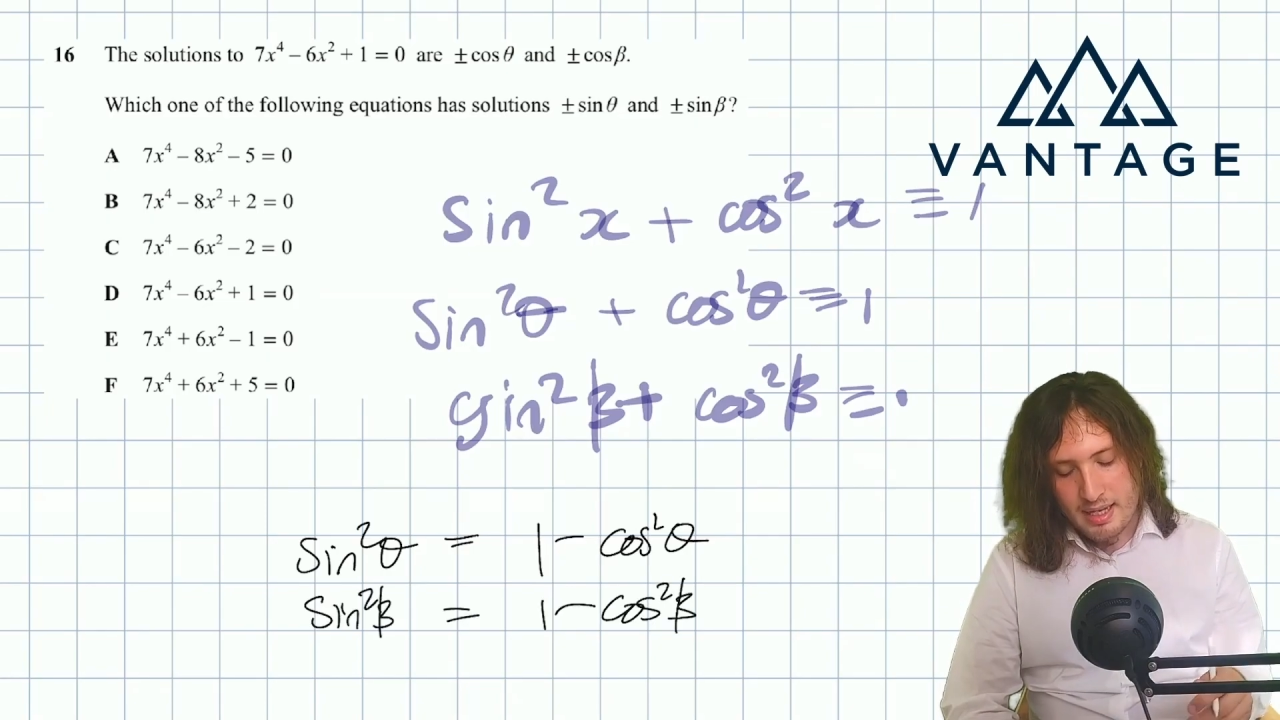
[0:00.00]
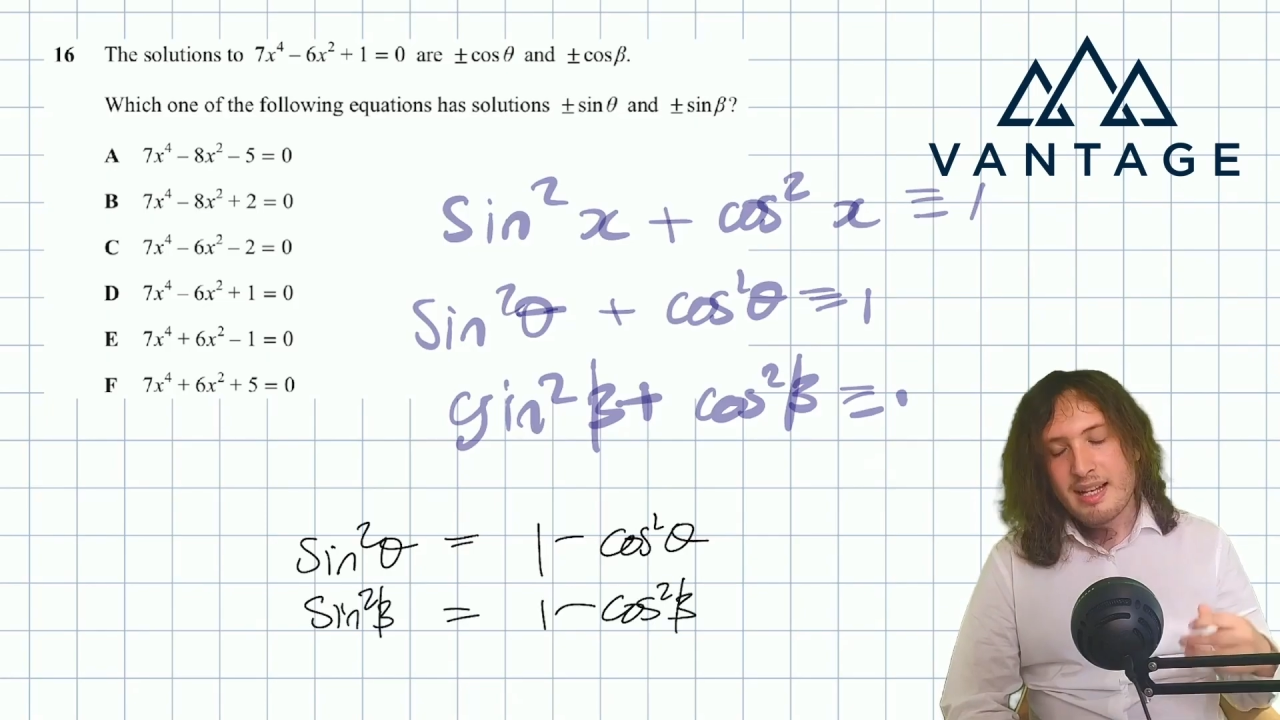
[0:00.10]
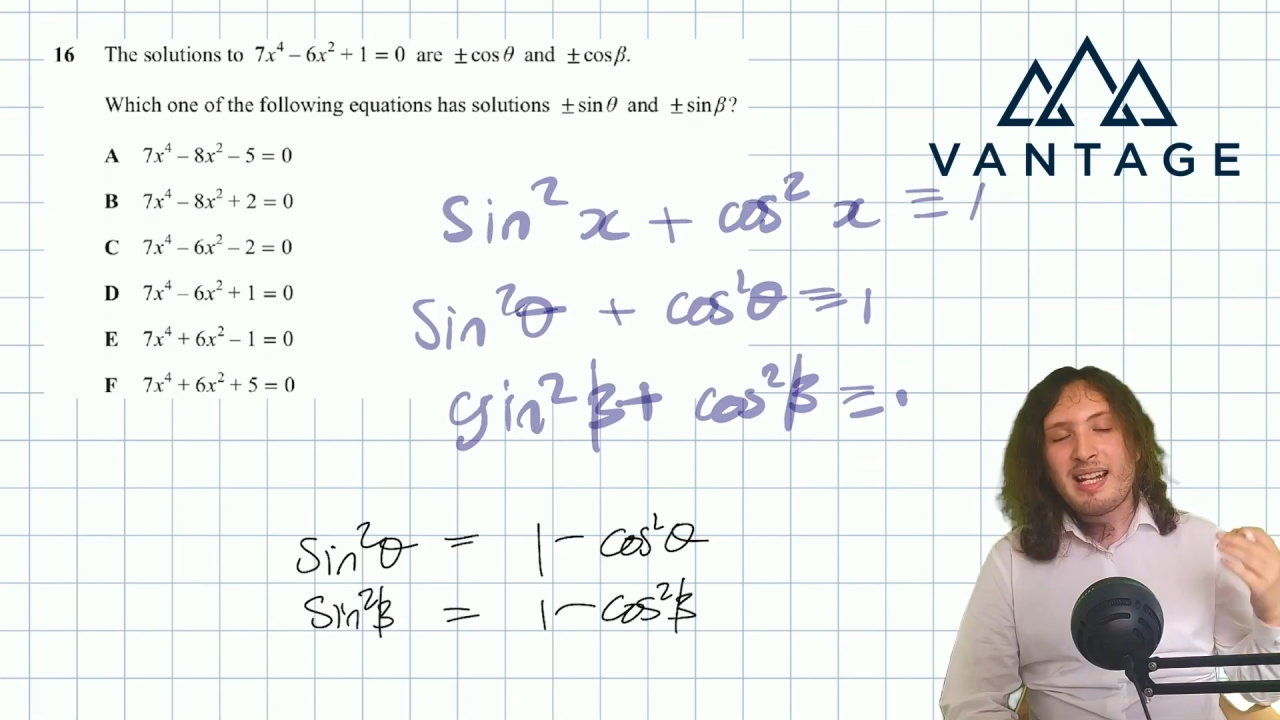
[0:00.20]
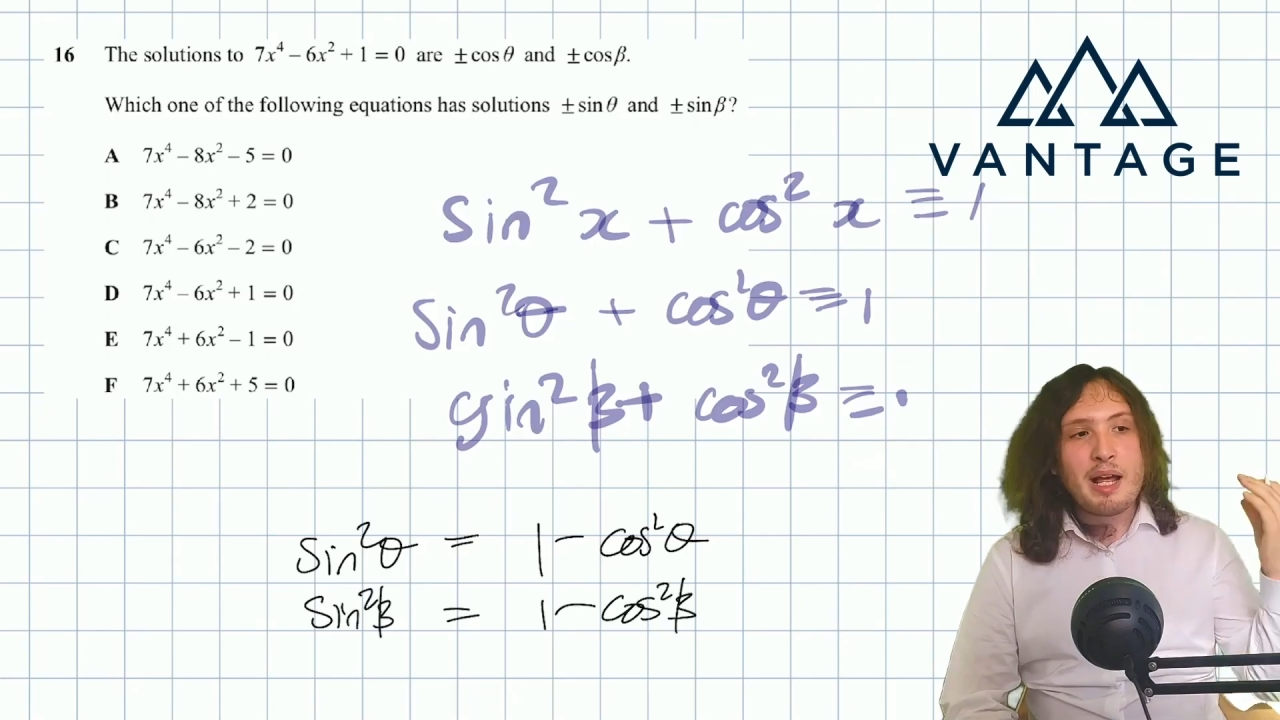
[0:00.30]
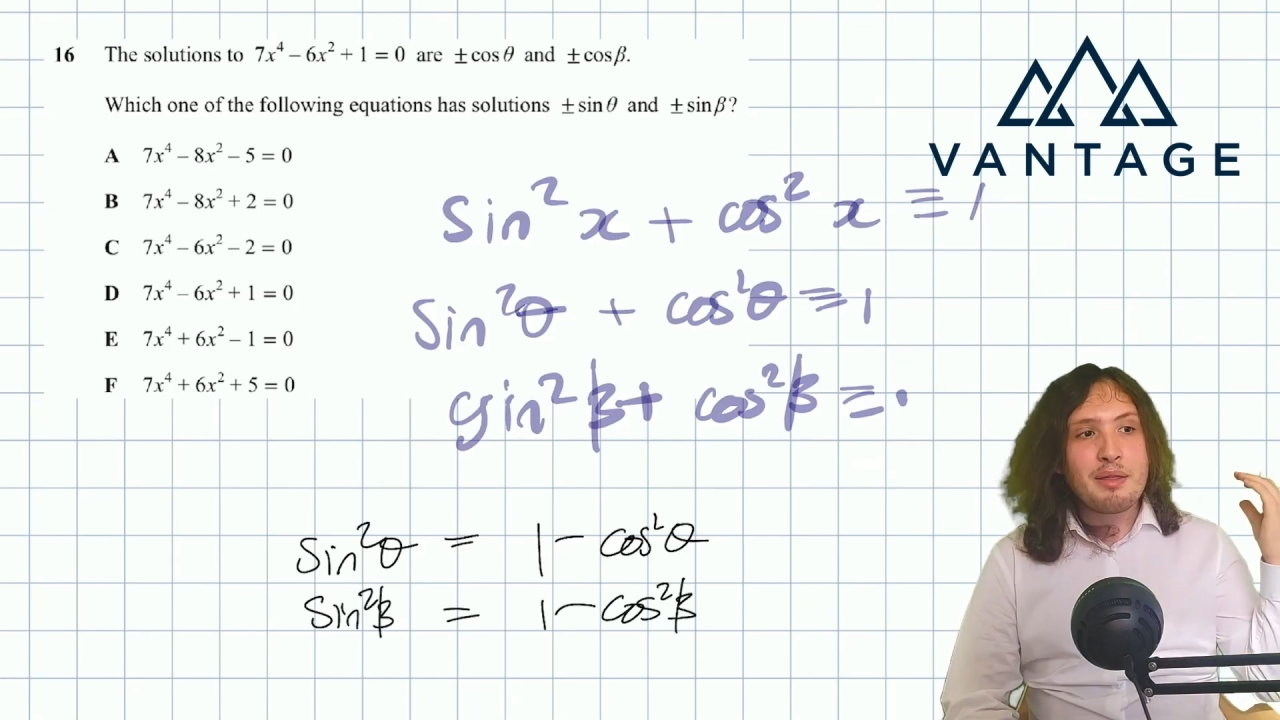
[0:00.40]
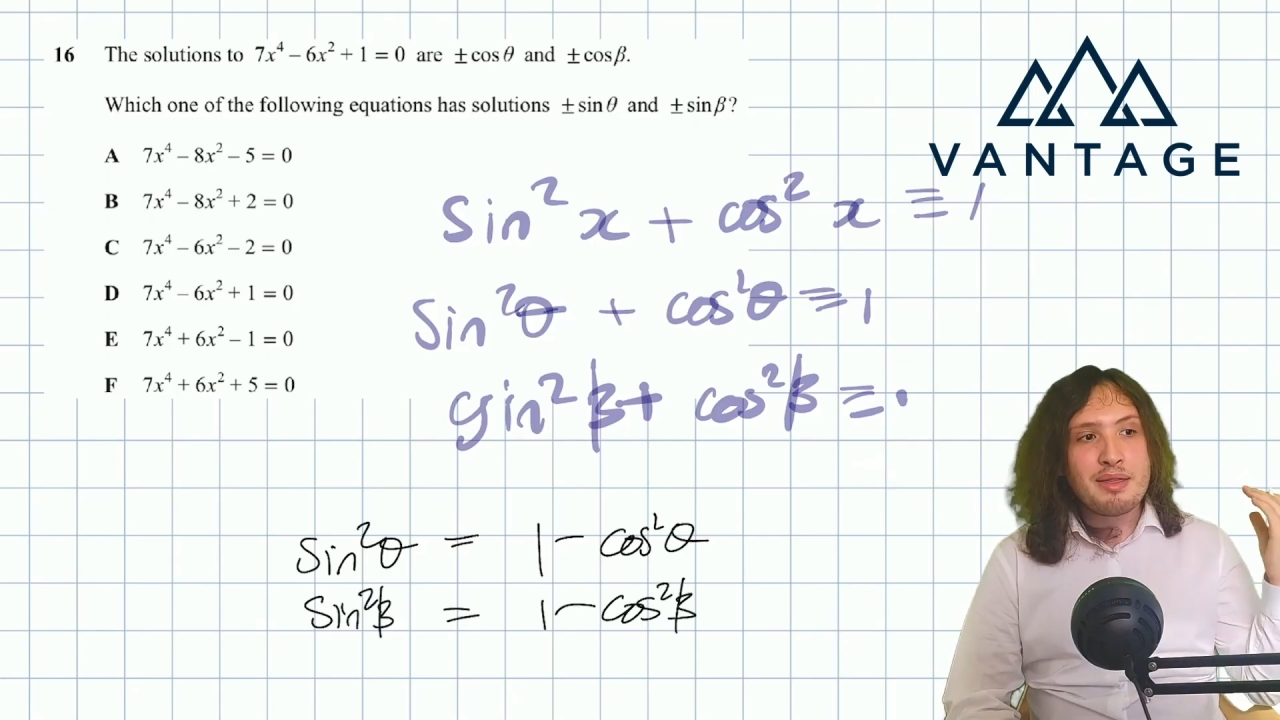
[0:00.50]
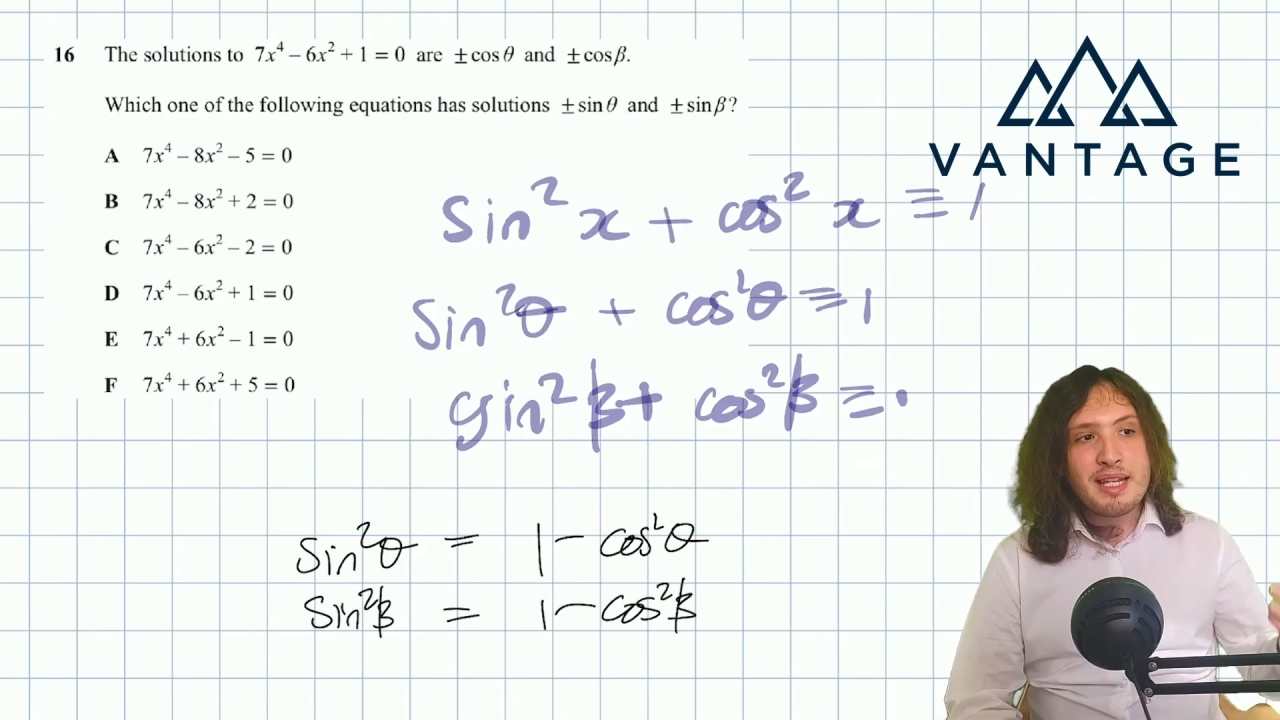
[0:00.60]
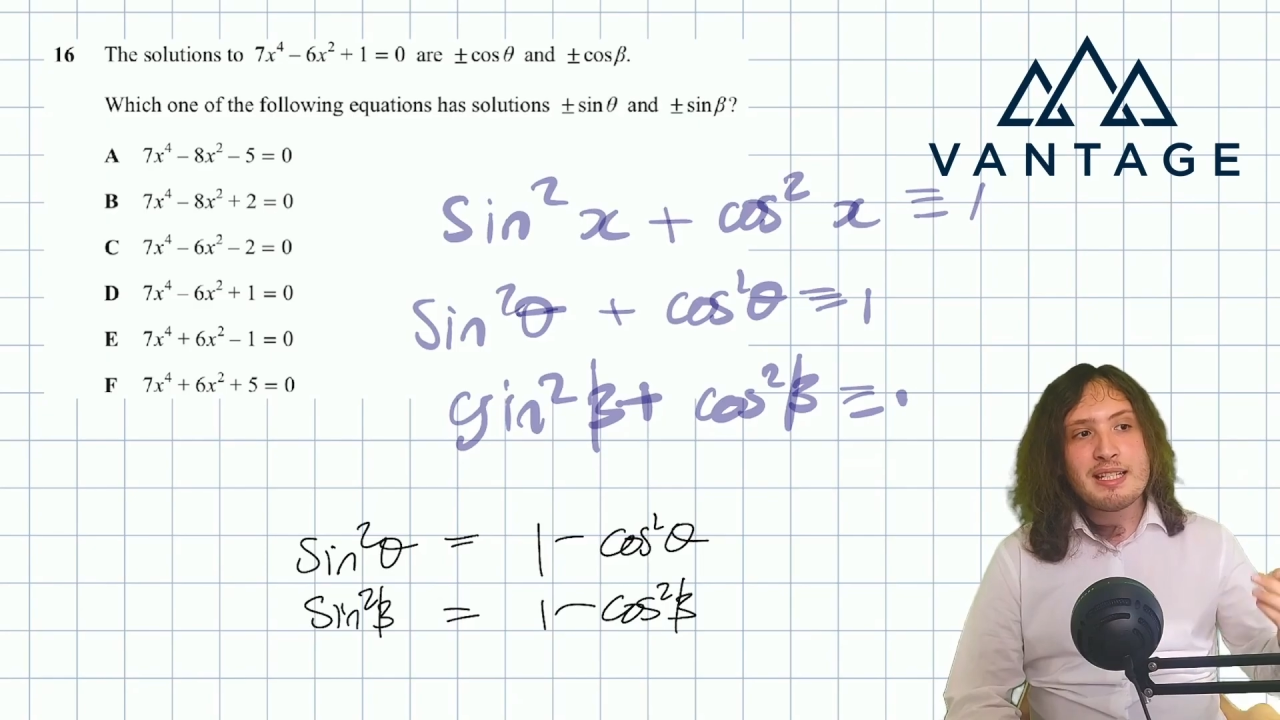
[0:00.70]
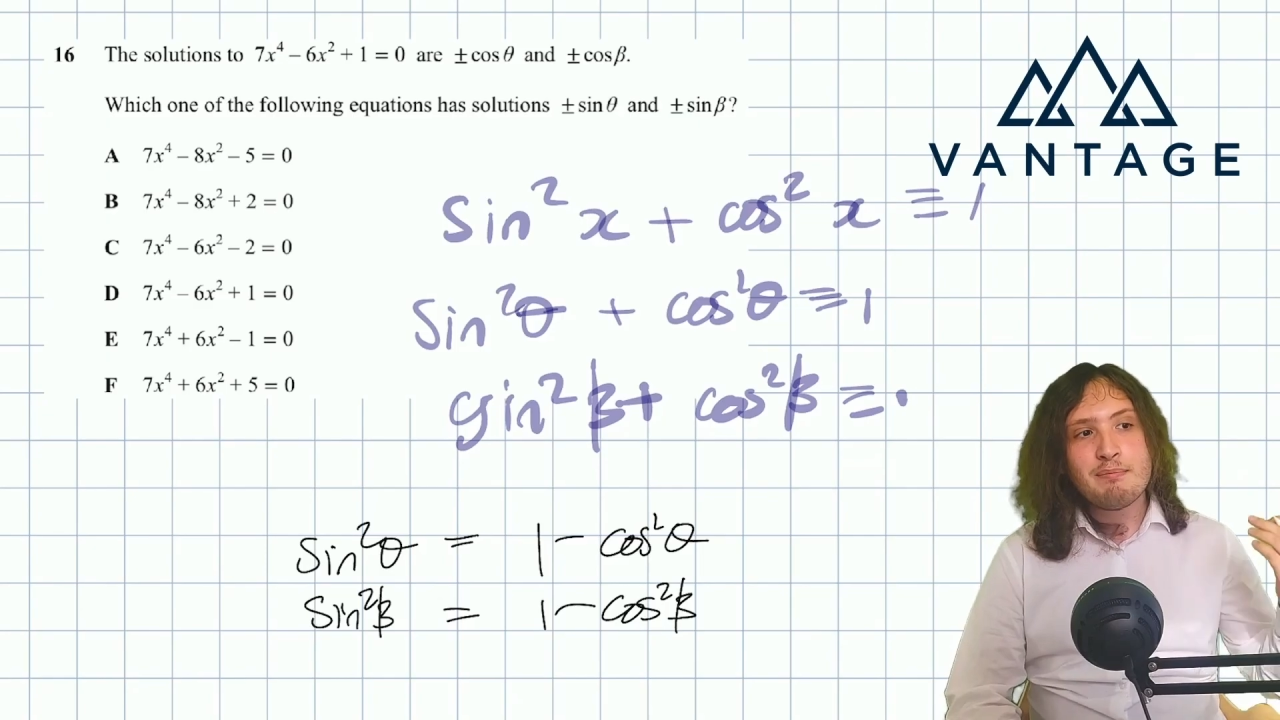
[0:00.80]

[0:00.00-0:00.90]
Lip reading: Now this